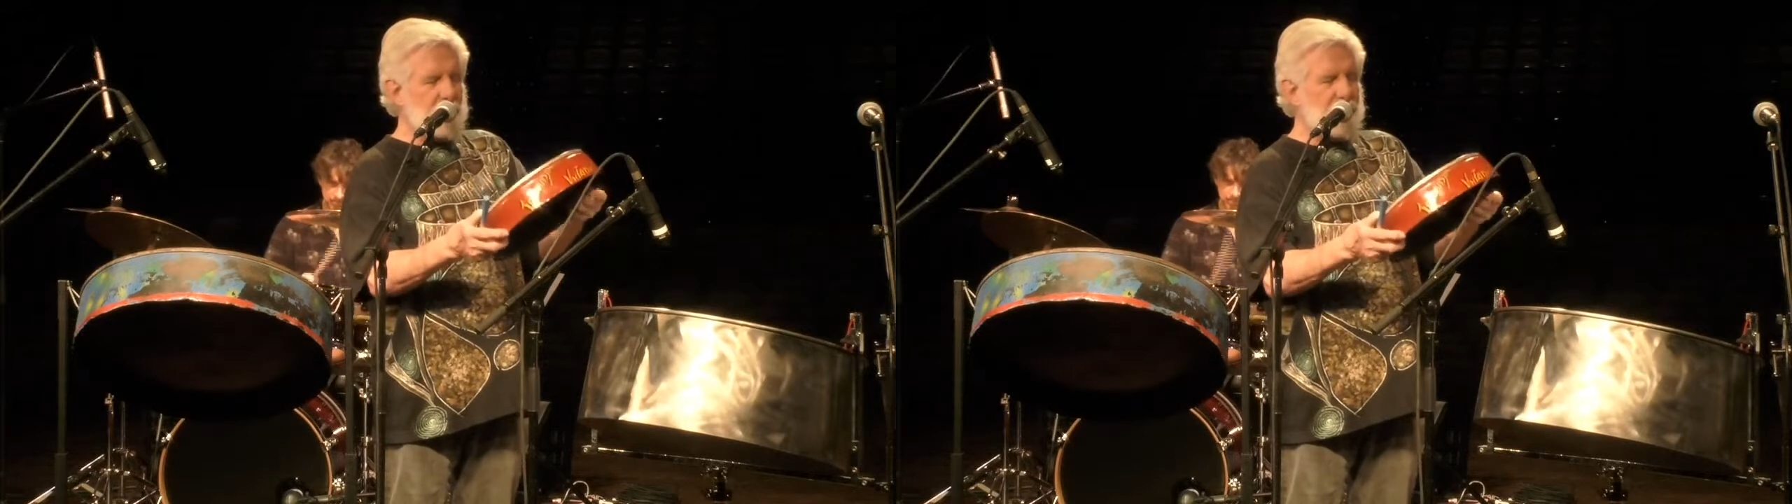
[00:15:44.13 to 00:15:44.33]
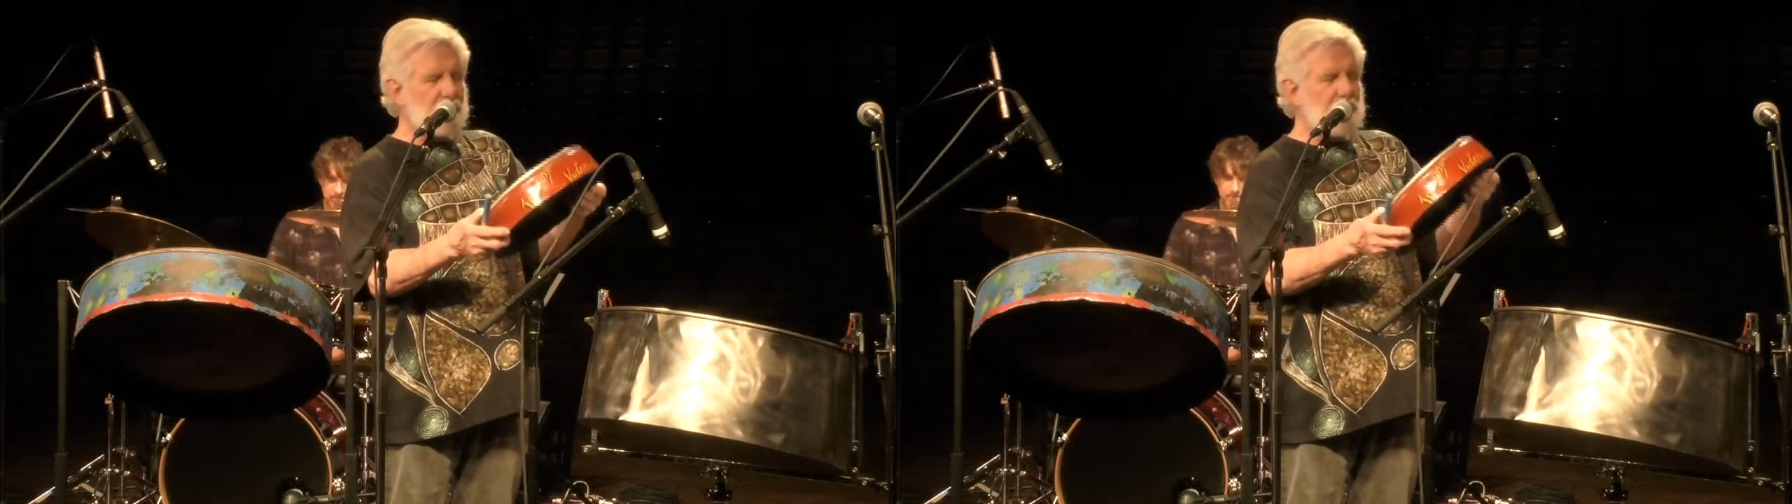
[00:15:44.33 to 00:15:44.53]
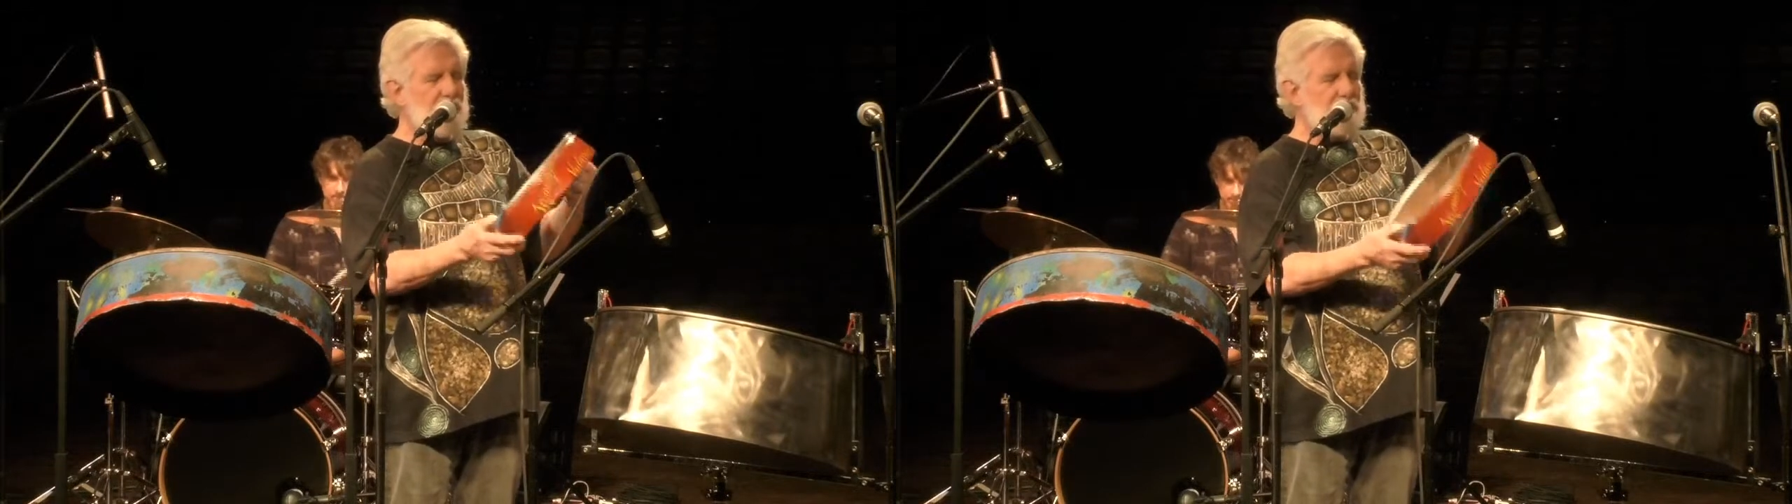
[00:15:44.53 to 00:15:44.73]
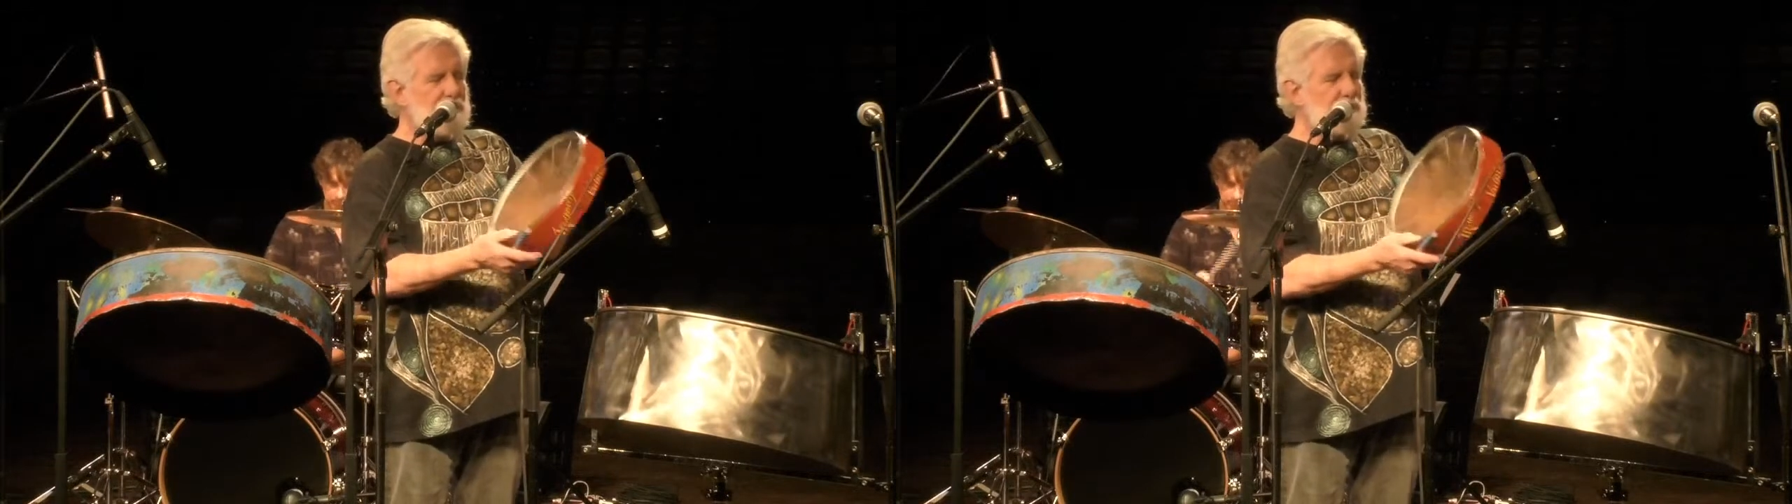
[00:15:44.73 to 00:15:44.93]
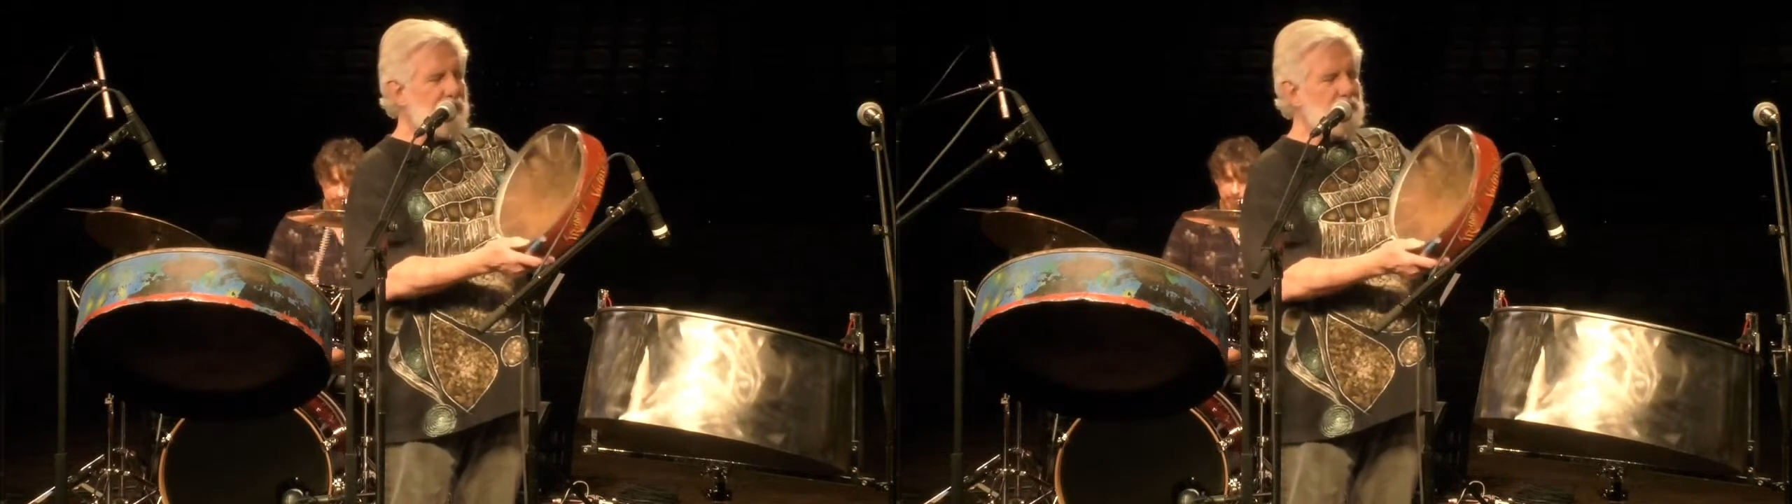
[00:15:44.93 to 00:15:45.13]
but they
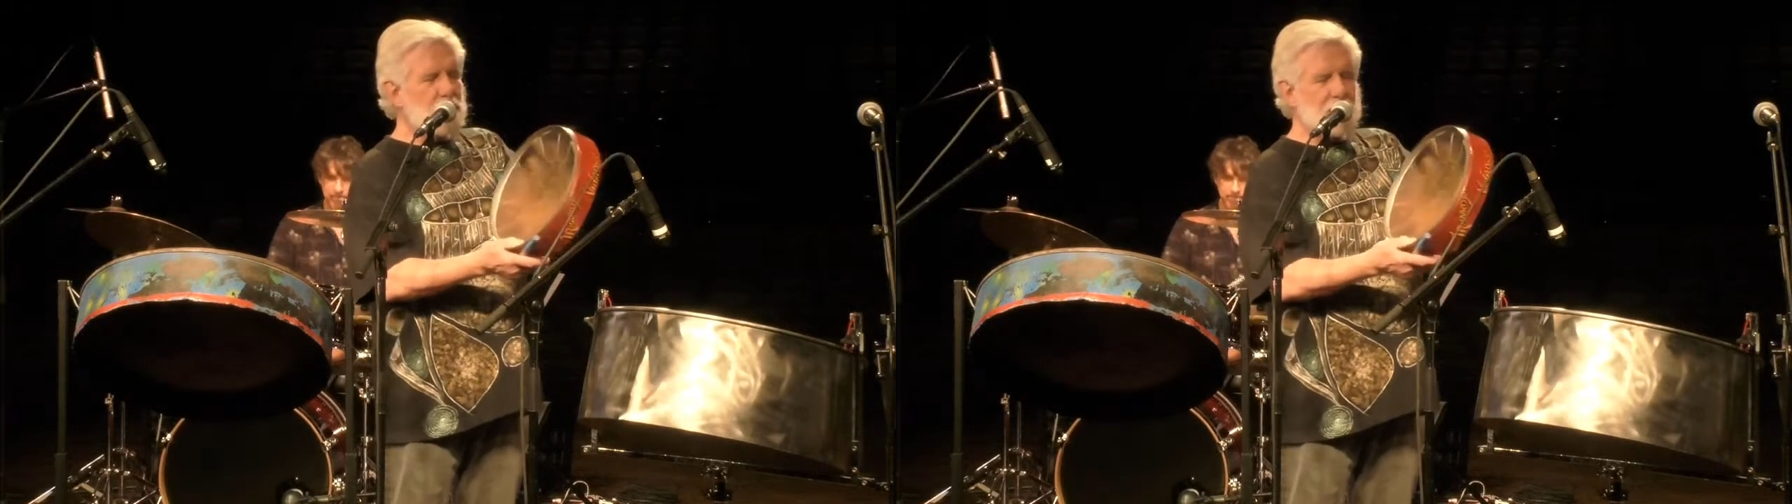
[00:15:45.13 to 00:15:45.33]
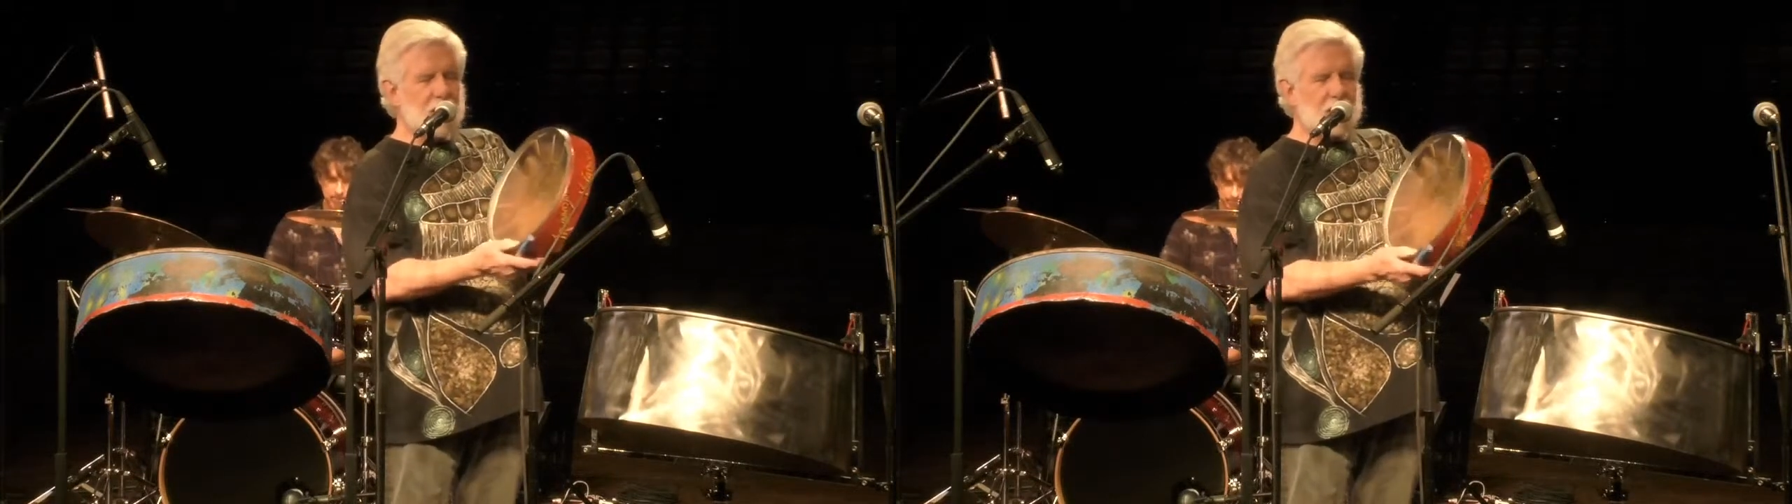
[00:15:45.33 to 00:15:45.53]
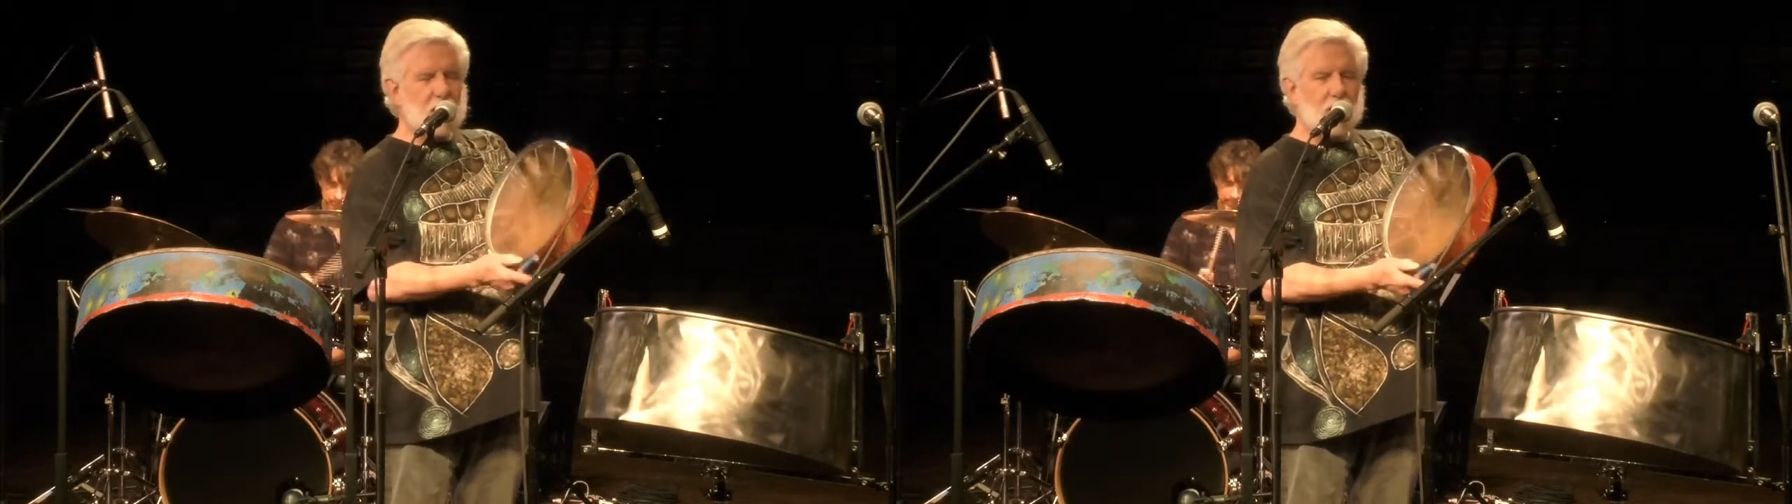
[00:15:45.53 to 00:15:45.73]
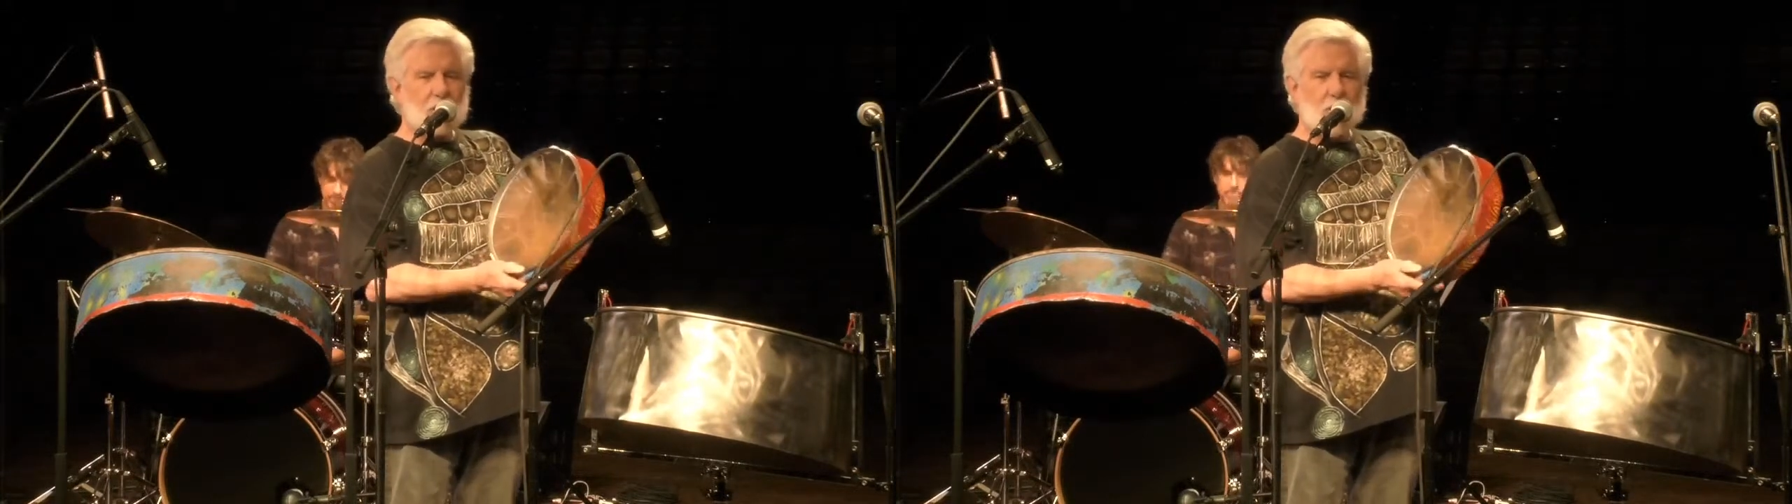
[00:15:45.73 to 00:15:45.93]
this might have been like the